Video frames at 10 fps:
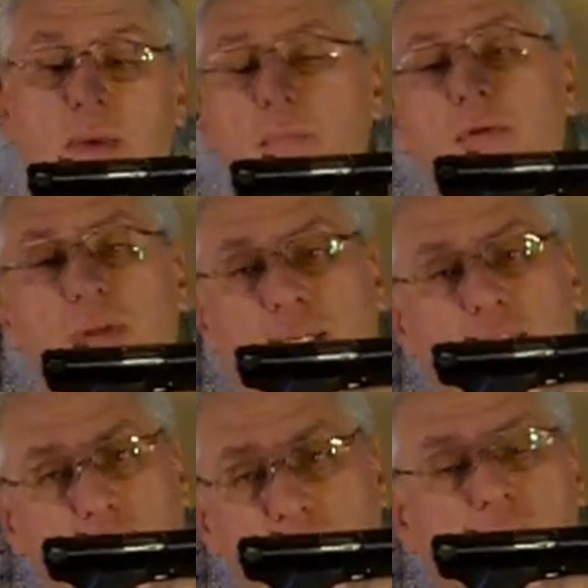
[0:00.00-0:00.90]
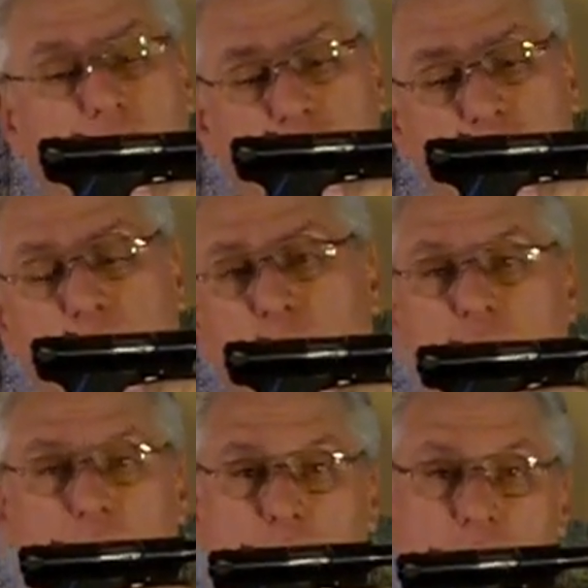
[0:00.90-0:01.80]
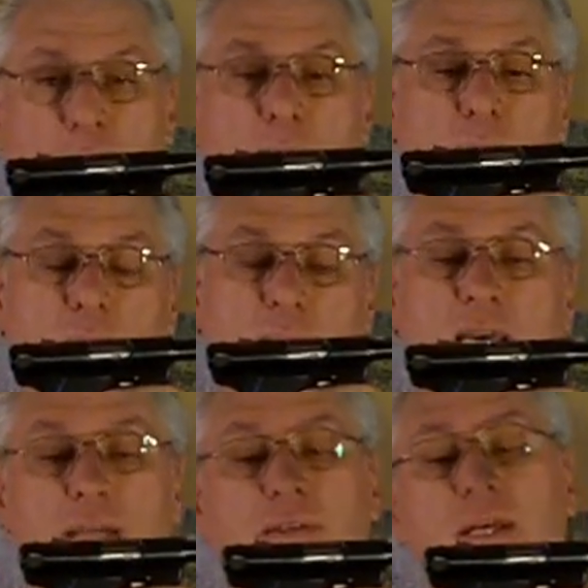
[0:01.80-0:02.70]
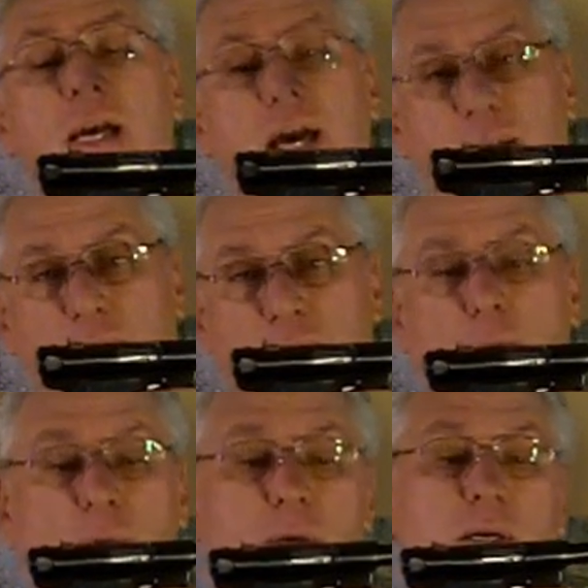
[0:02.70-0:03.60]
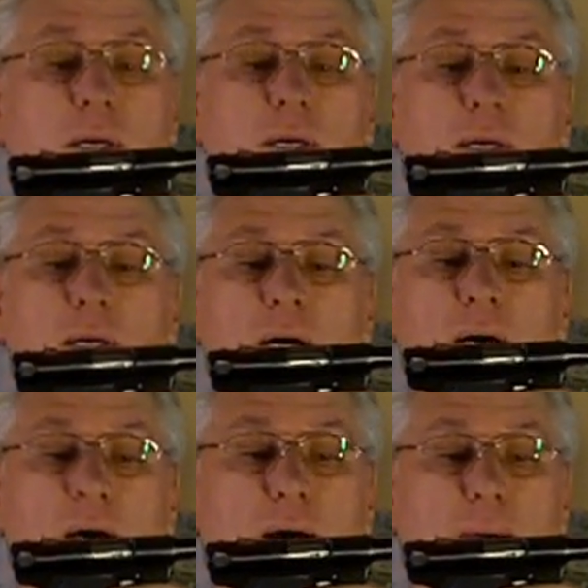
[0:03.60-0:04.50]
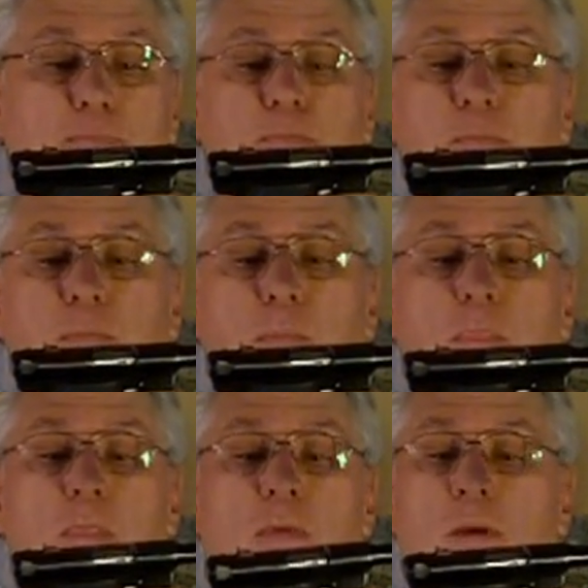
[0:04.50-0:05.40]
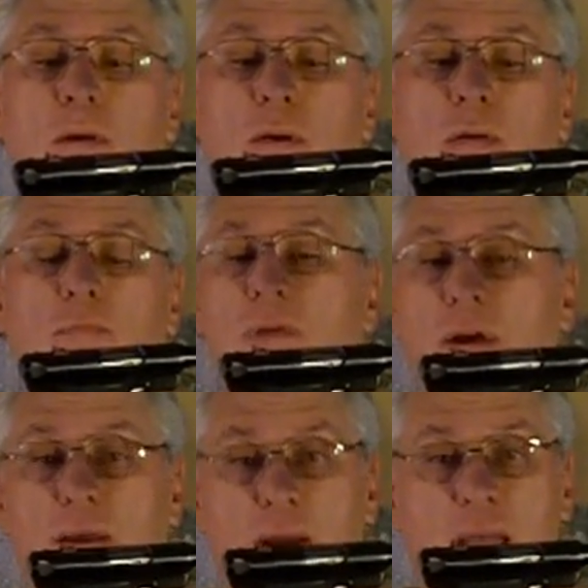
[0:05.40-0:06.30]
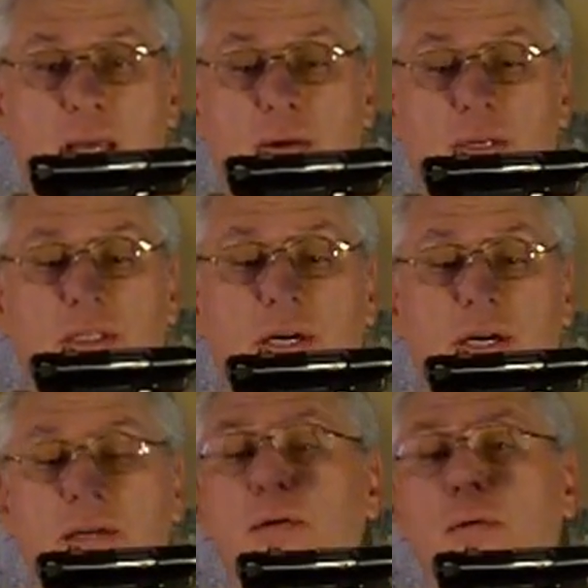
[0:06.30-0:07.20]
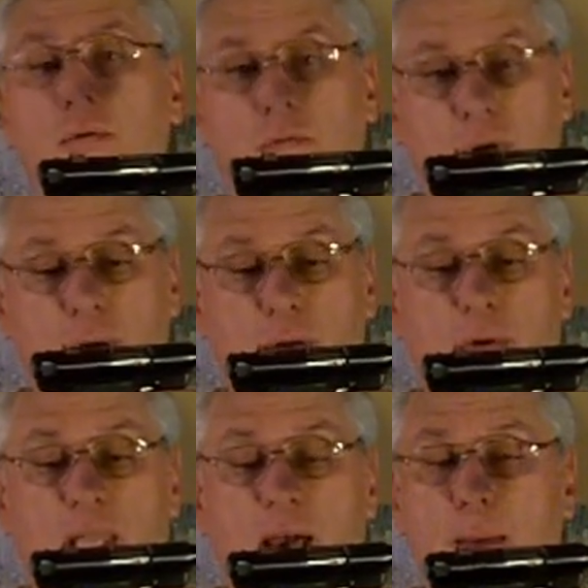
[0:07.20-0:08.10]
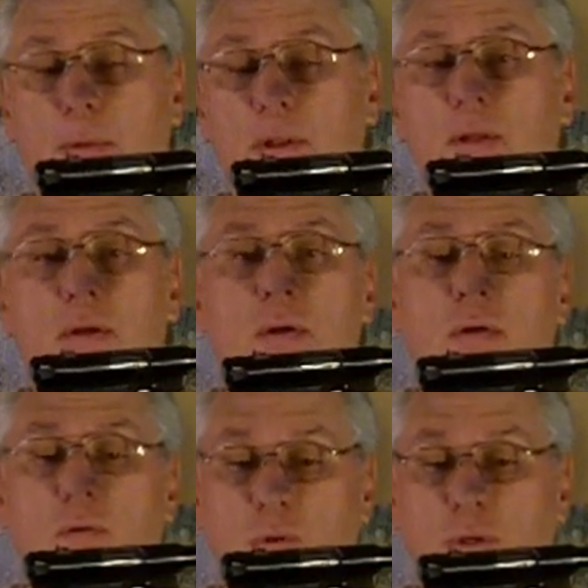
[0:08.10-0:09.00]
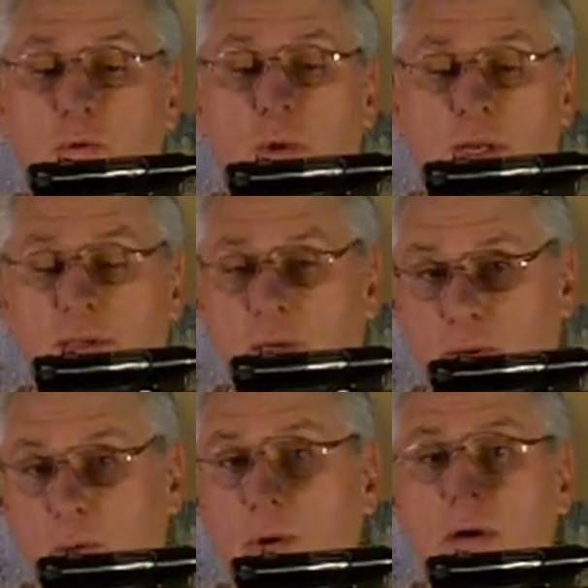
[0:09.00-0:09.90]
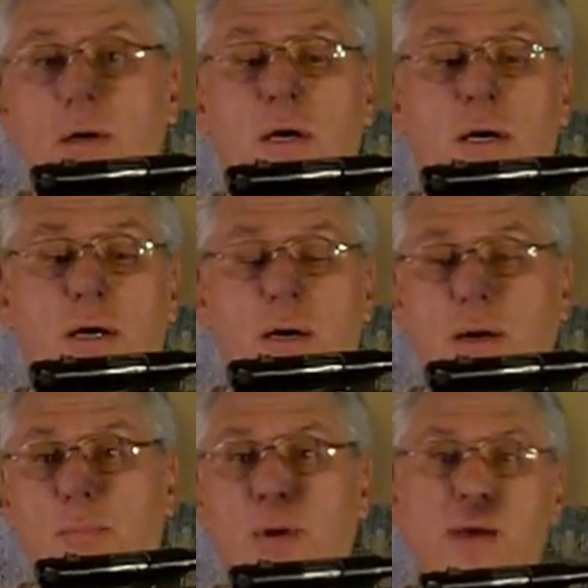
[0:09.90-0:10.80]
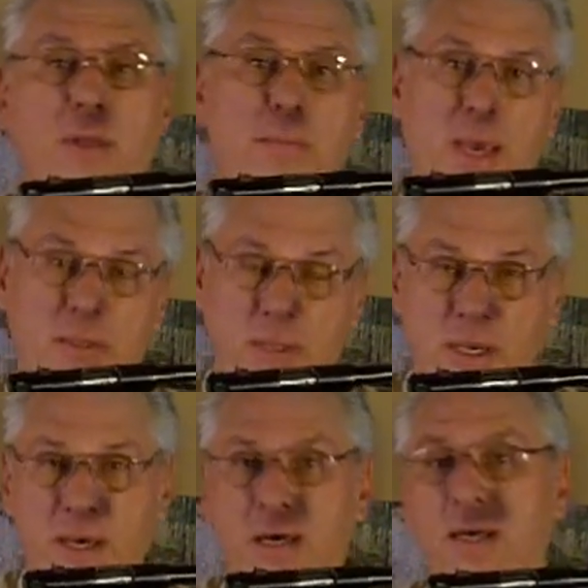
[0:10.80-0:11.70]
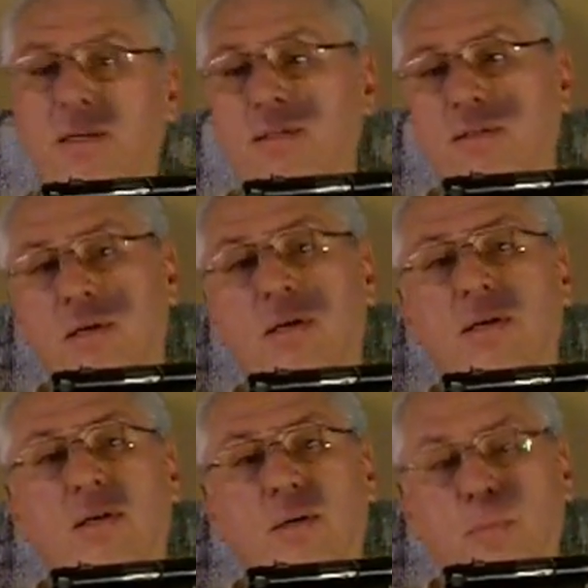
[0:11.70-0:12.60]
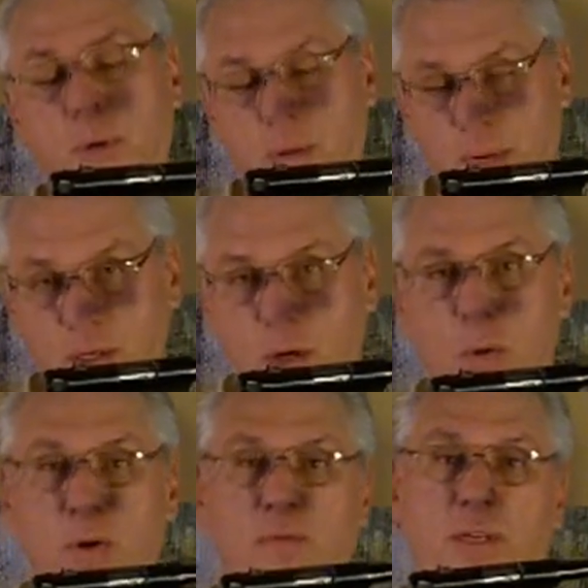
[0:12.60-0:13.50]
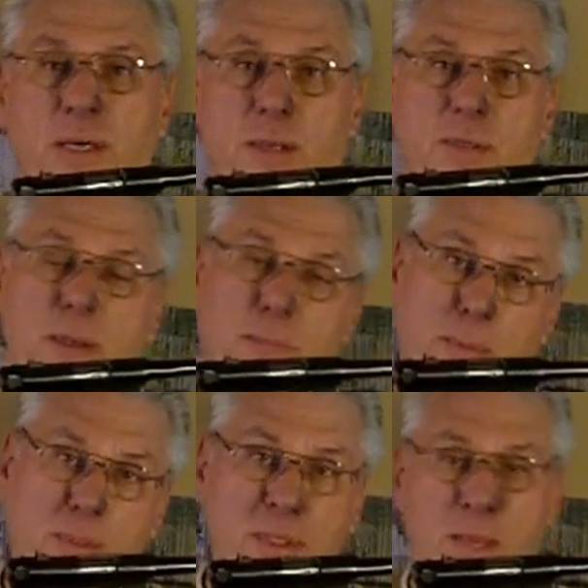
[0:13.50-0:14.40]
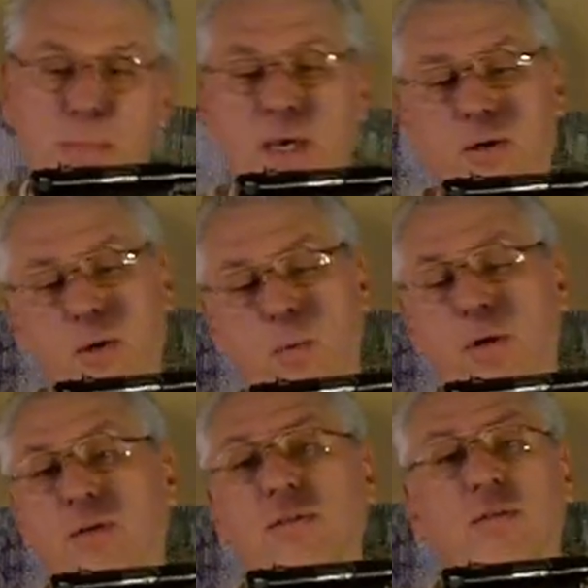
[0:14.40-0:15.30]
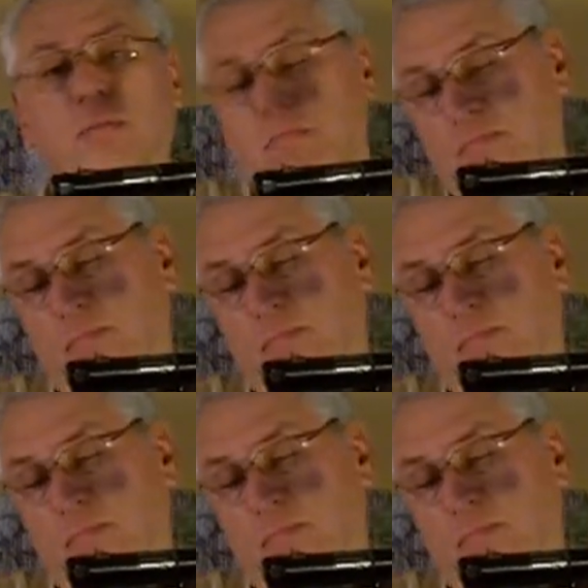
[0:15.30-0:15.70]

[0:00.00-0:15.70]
People think they look like a German Luger. I guess they kind of do. Um, very accurate gun, very reliable for 22. Uh, Browning makes a gun that's pretty much equivalent. Some people say better or worse.